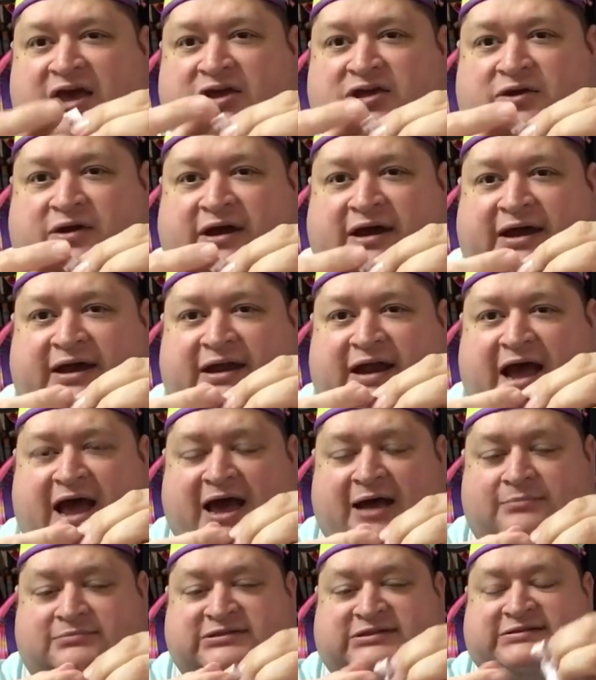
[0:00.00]
you could
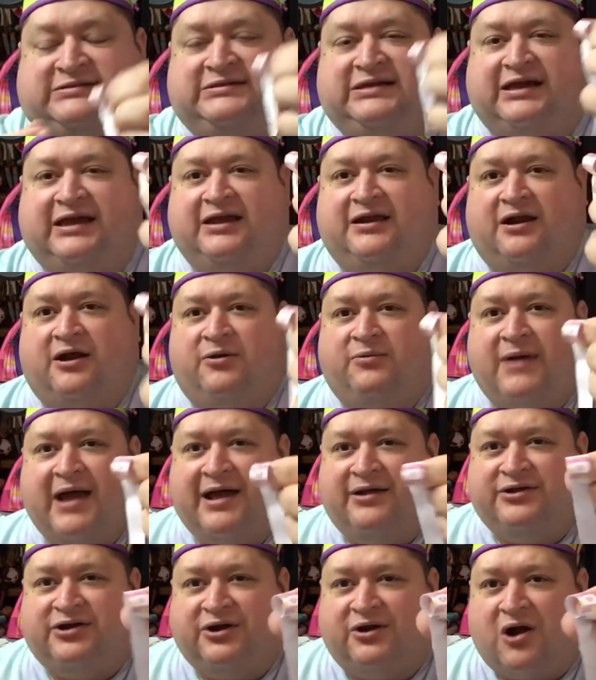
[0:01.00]
stick it
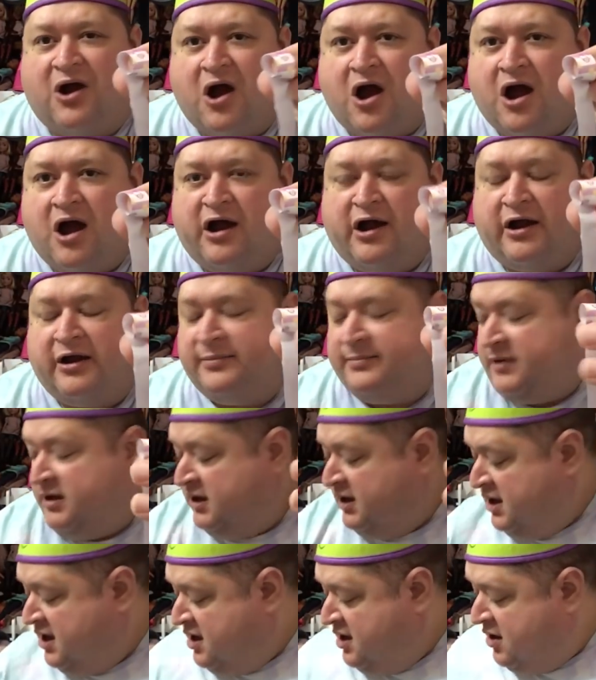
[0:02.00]
around her arm.
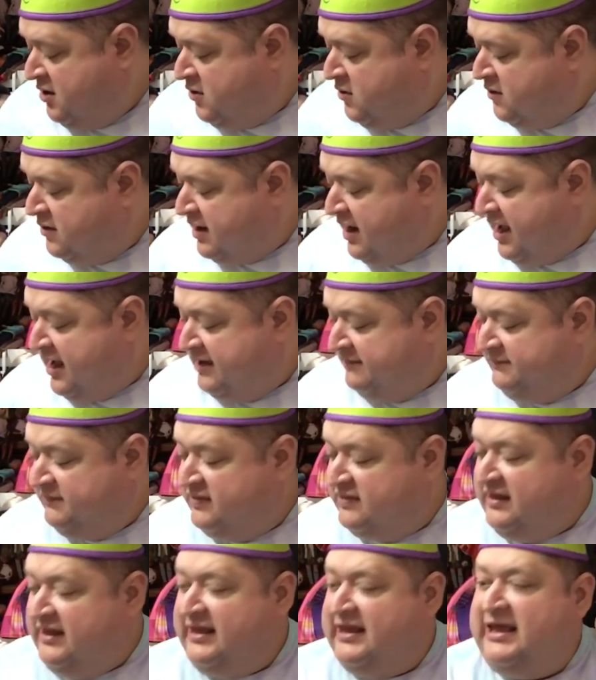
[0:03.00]
Or I'm
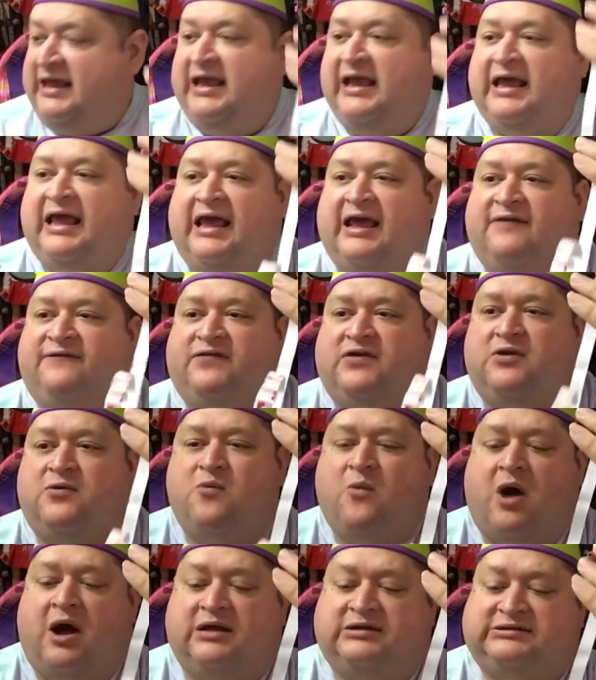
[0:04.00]
thinking if you
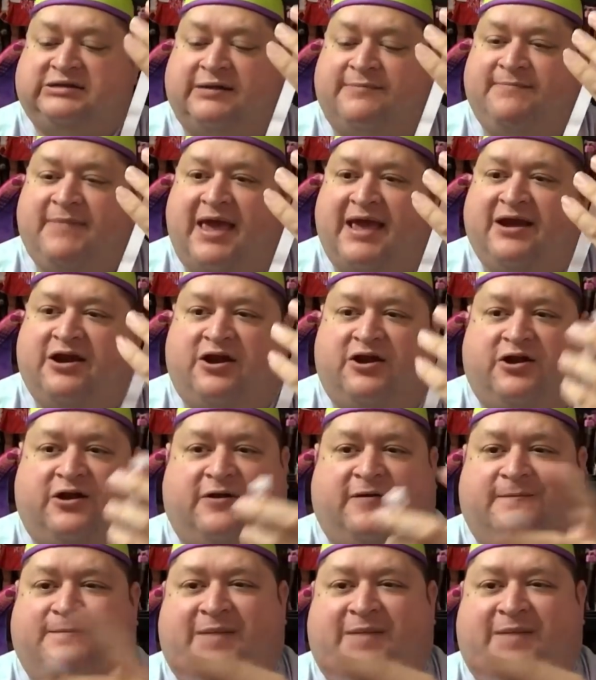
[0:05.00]
want to make her